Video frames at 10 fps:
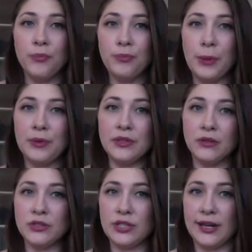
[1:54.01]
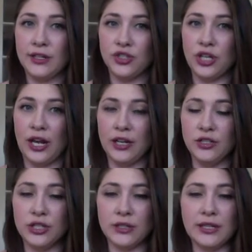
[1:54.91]
people don't tend to
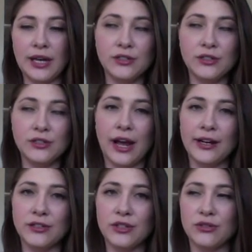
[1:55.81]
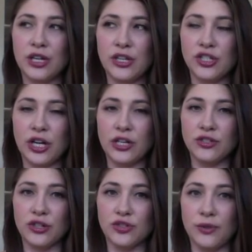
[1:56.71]
change. Tigers don't tend to change
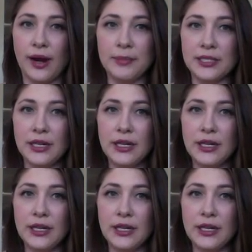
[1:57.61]
their stripes.